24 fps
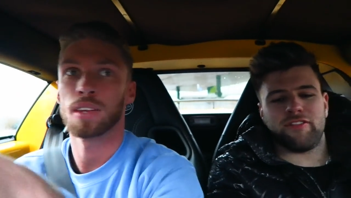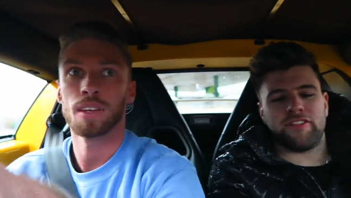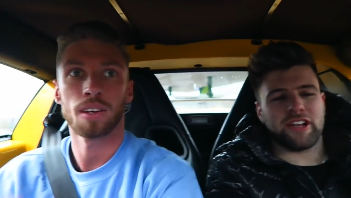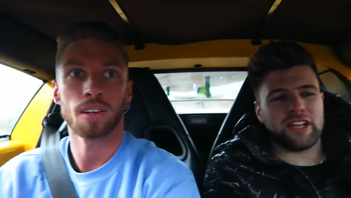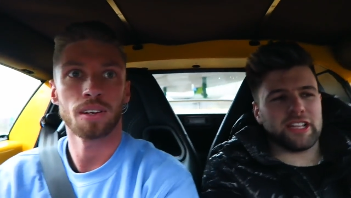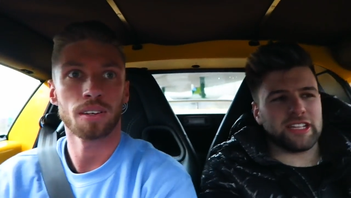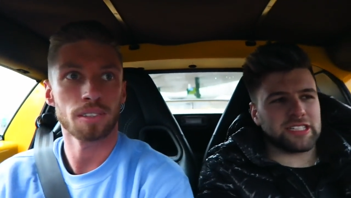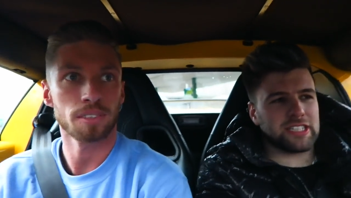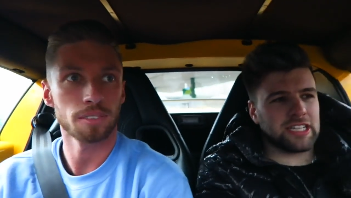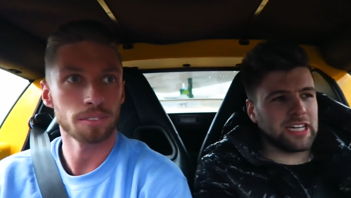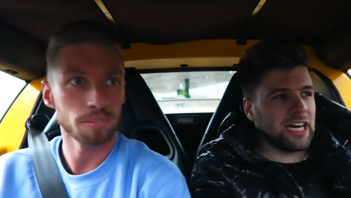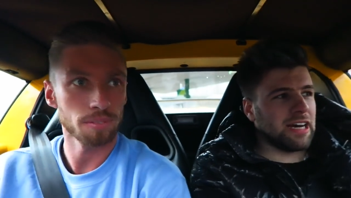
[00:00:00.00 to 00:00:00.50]
Speaker 1: think
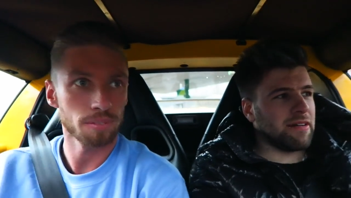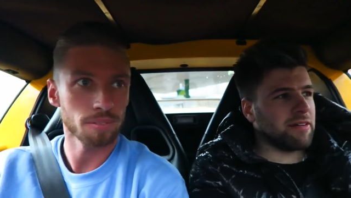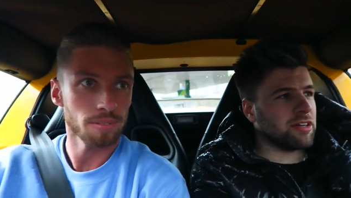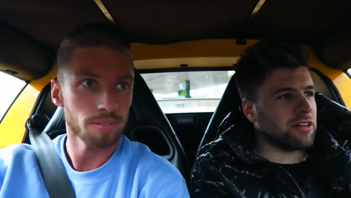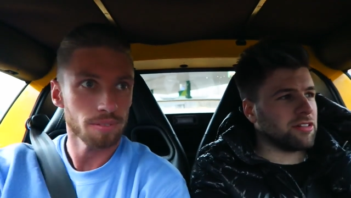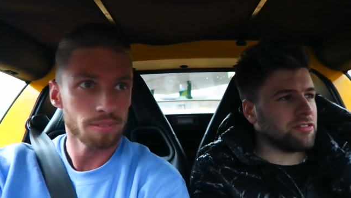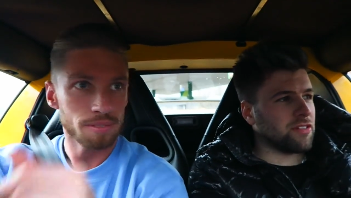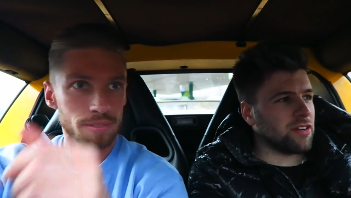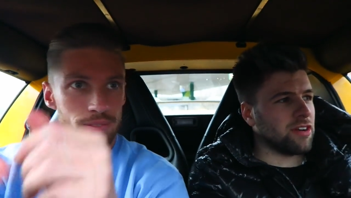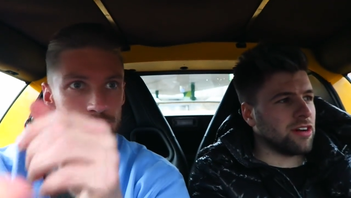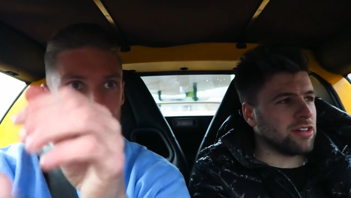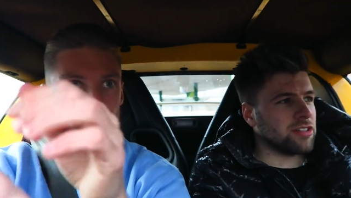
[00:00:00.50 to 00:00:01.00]
this car would be good
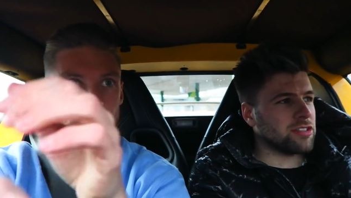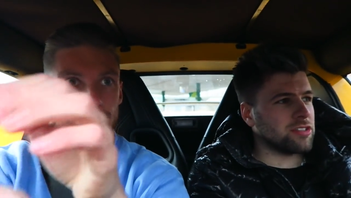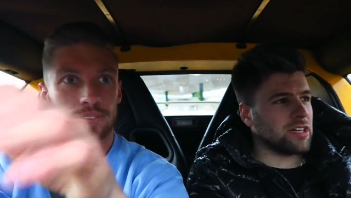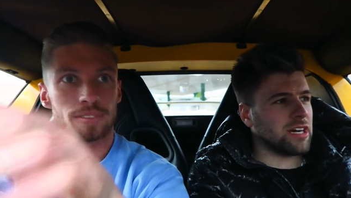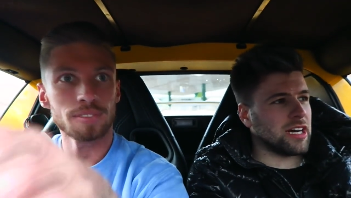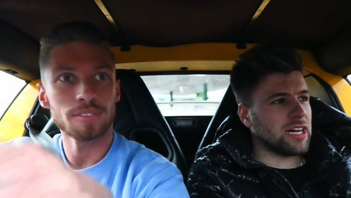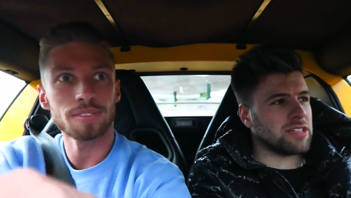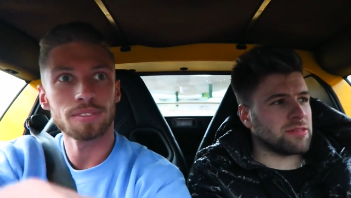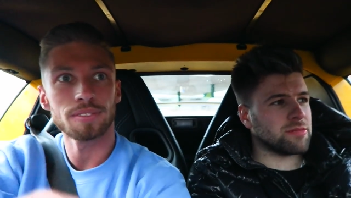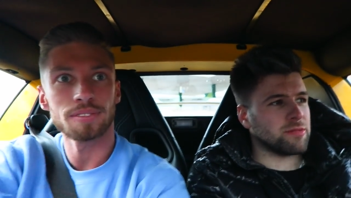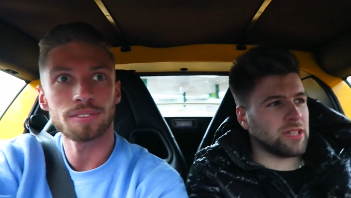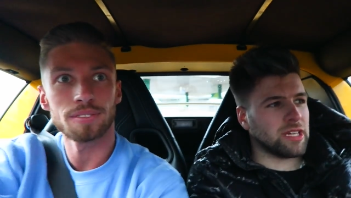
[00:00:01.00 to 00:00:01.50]
for long
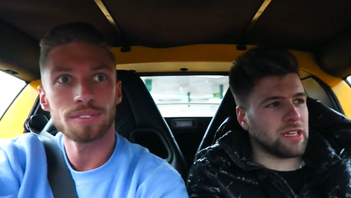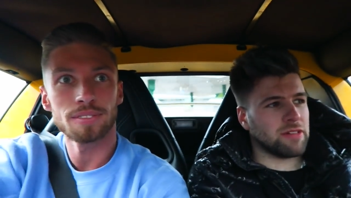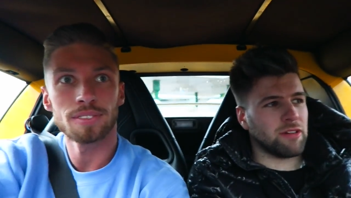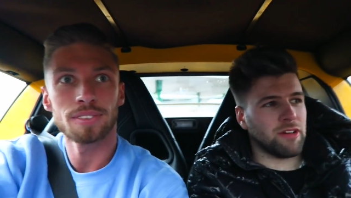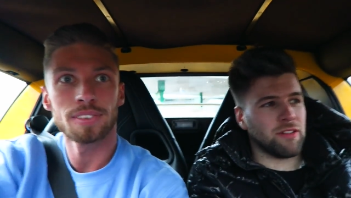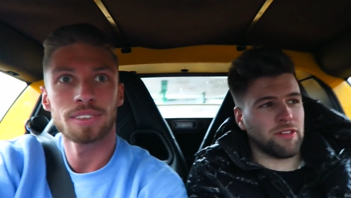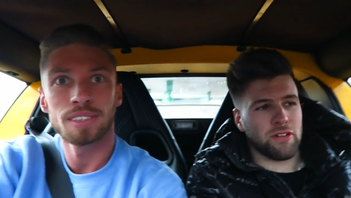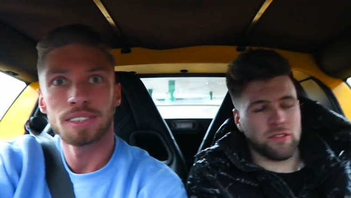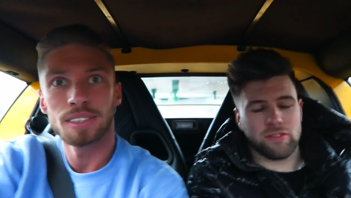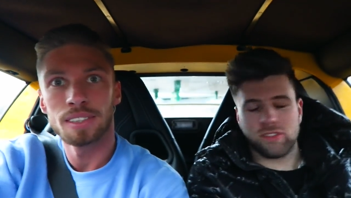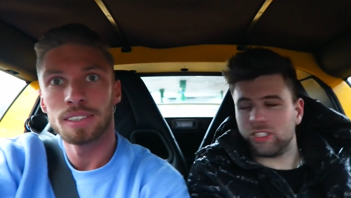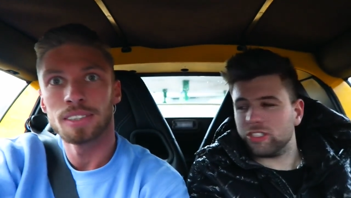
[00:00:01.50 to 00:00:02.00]
drives, but like we've
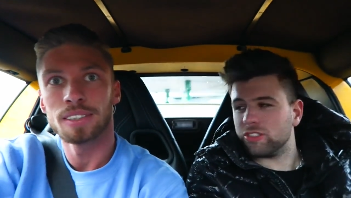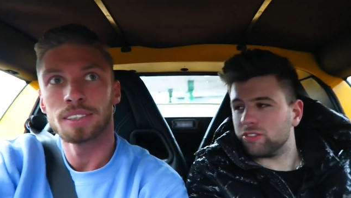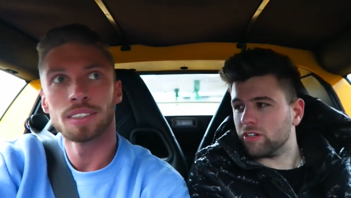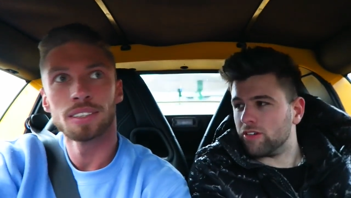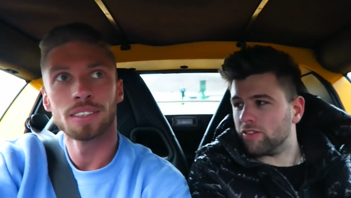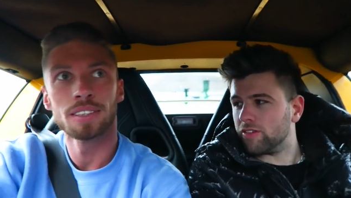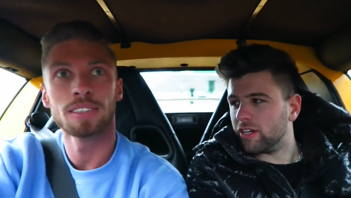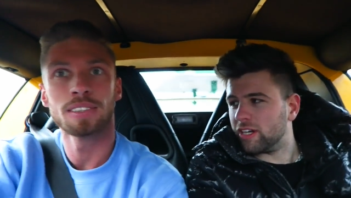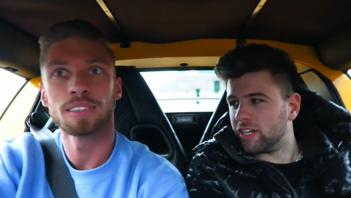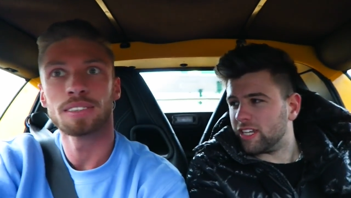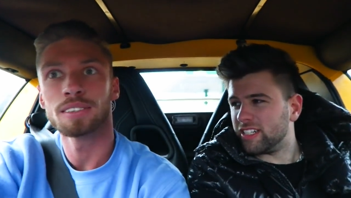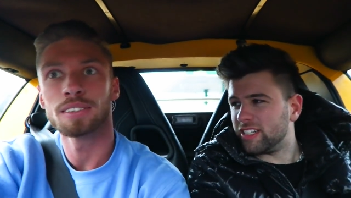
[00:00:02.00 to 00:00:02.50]
obviously drove it the